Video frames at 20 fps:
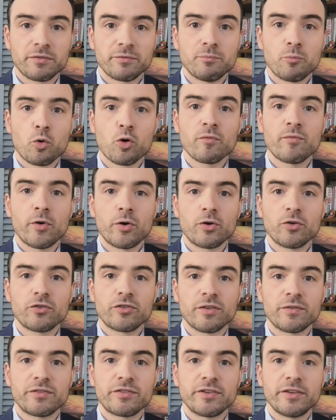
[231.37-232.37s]
more
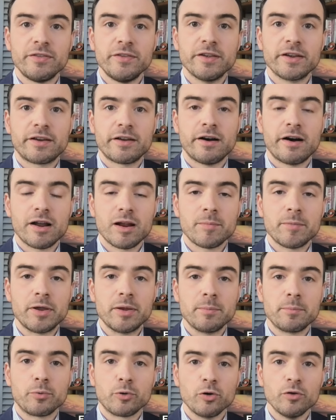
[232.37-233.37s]
voters have seen the economy
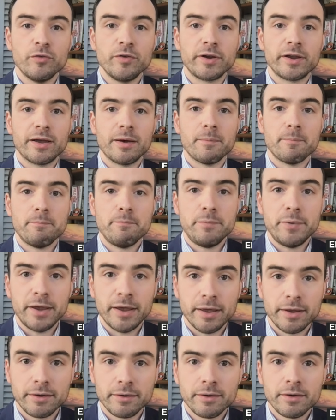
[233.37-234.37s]
improving a
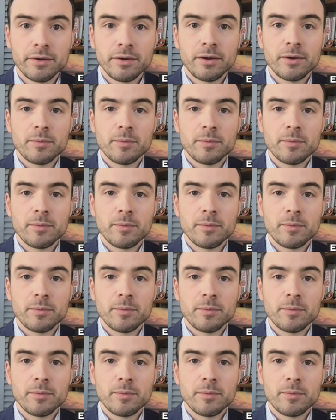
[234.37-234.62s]
bit,